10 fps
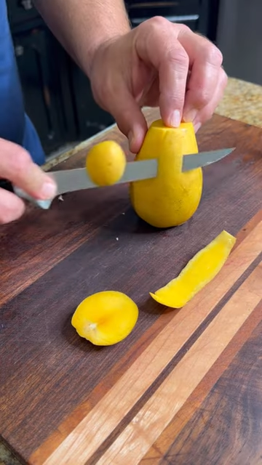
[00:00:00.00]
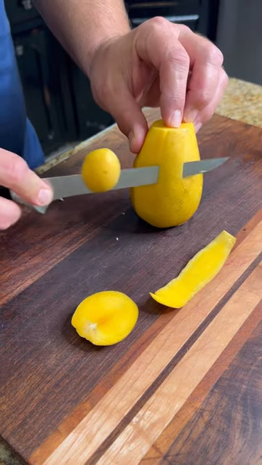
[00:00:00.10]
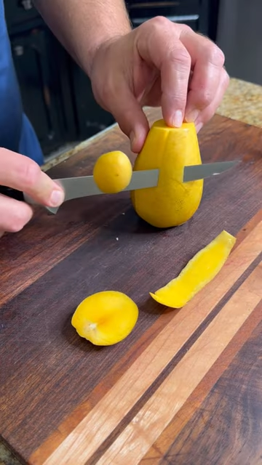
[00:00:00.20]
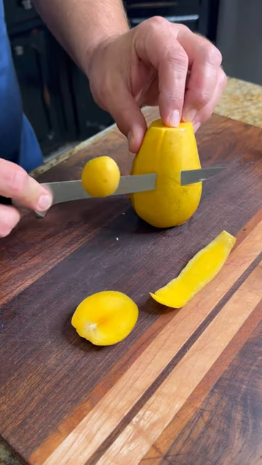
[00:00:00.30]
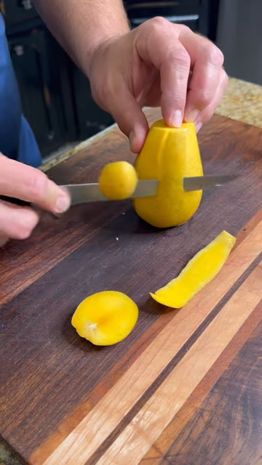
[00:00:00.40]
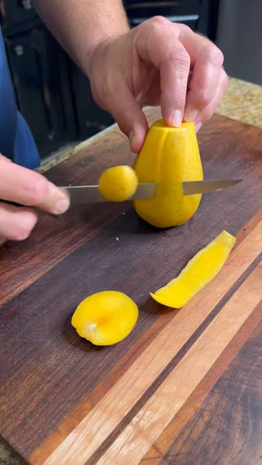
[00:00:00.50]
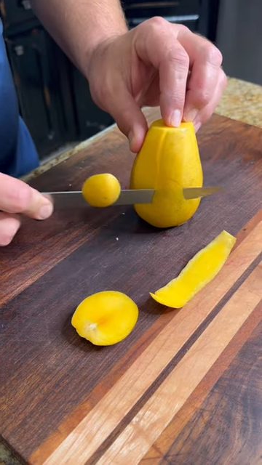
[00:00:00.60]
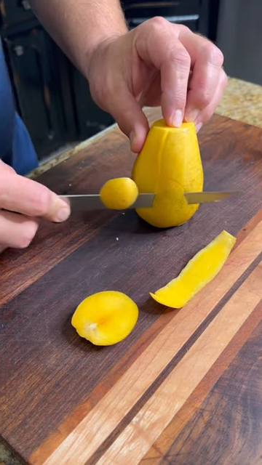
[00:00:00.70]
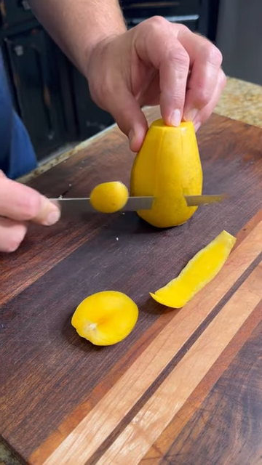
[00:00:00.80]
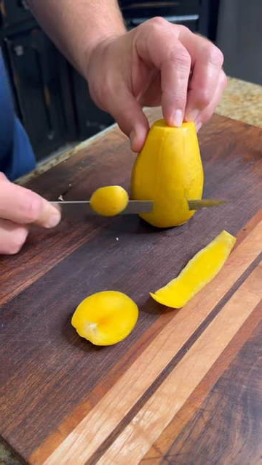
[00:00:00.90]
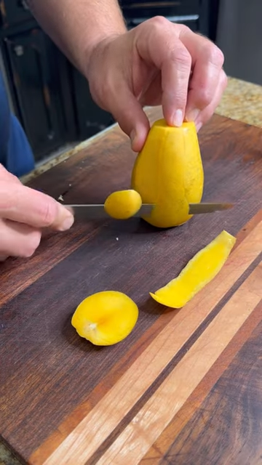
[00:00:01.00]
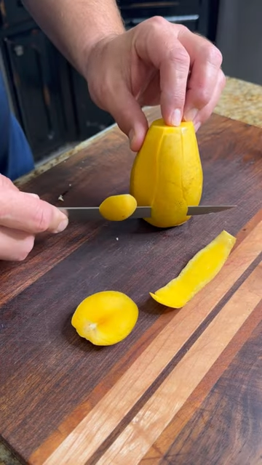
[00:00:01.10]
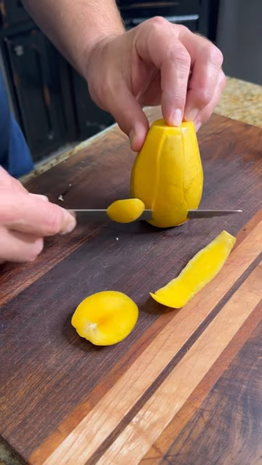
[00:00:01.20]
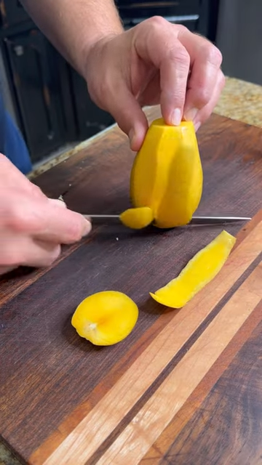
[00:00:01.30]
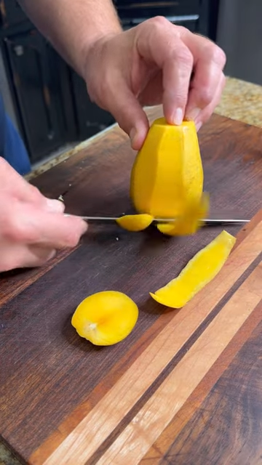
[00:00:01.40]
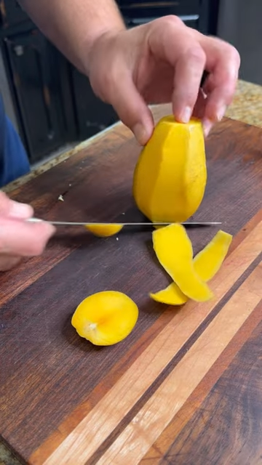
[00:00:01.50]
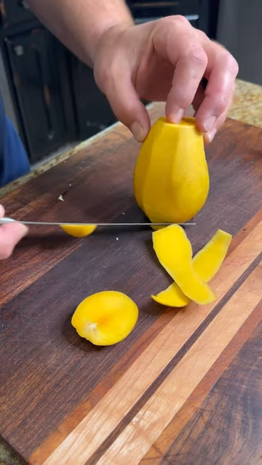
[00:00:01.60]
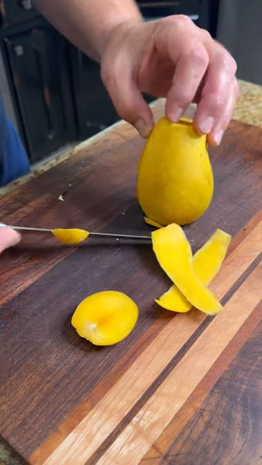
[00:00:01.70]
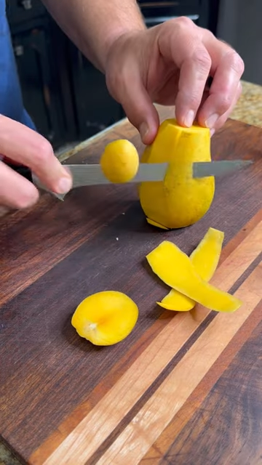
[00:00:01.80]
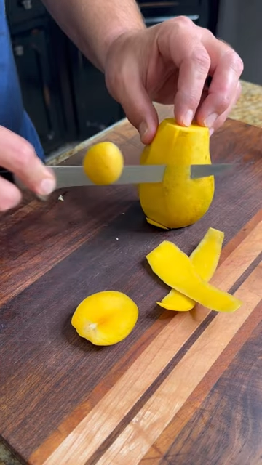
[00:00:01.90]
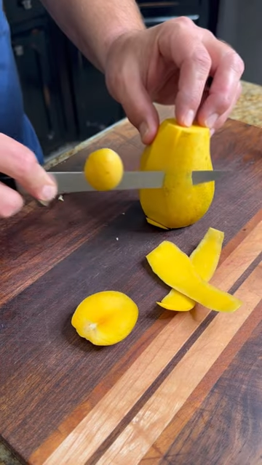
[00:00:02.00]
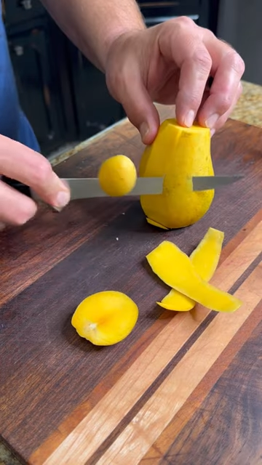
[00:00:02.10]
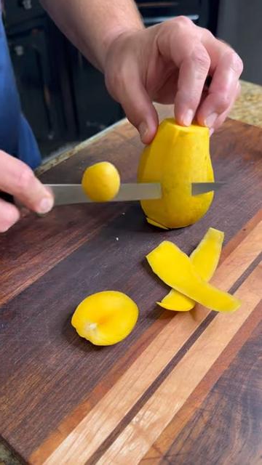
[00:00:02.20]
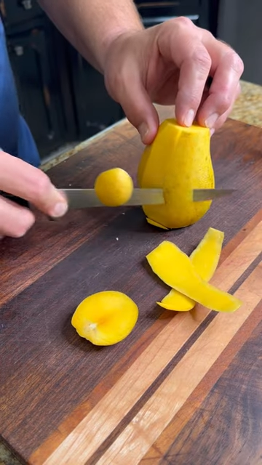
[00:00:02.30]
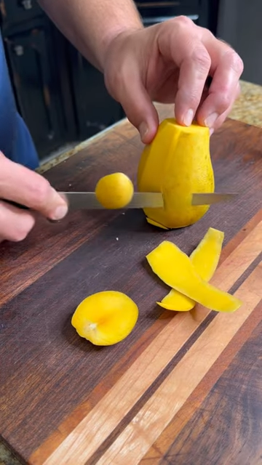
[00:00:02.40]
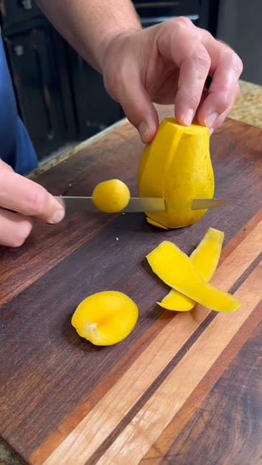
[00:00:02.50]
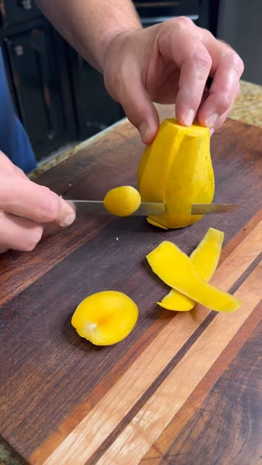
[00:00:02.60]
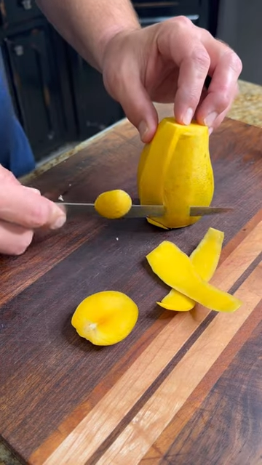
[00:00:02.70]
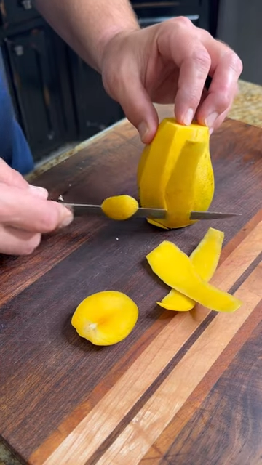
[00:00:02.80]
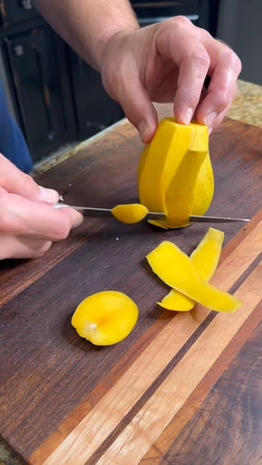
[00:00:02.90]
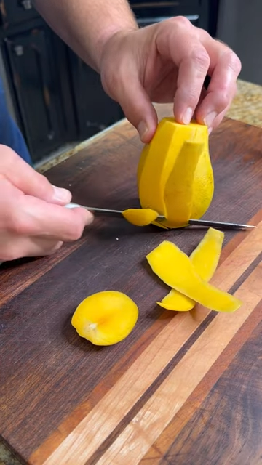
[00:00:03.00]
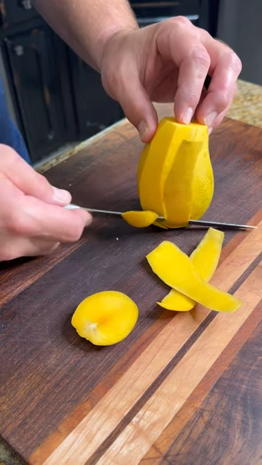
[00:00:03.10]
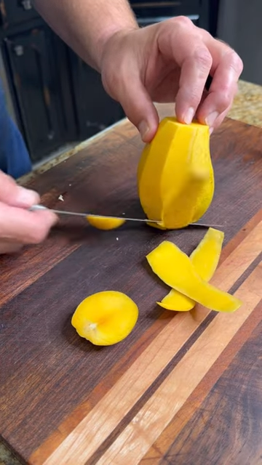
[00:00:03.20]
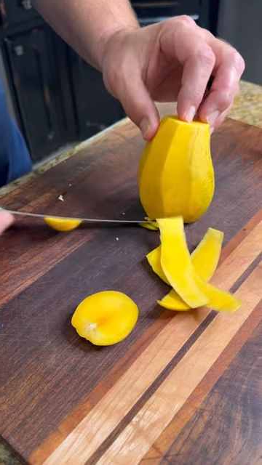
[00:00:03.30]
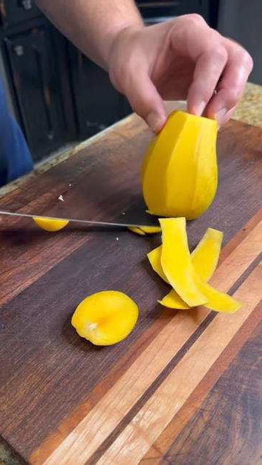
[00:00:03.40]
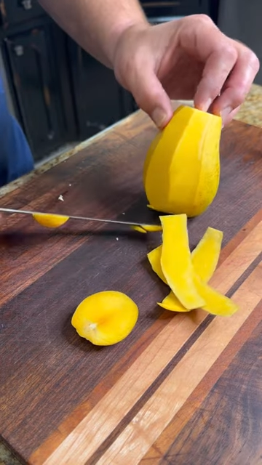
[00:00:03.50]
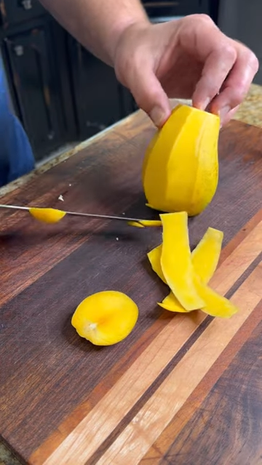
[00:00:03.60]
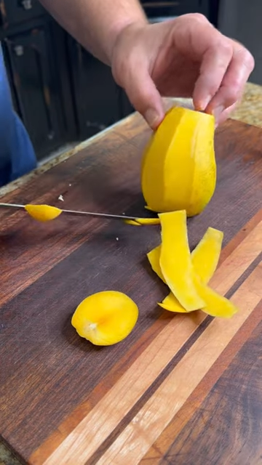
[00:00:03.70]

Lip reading: (no speaker visible)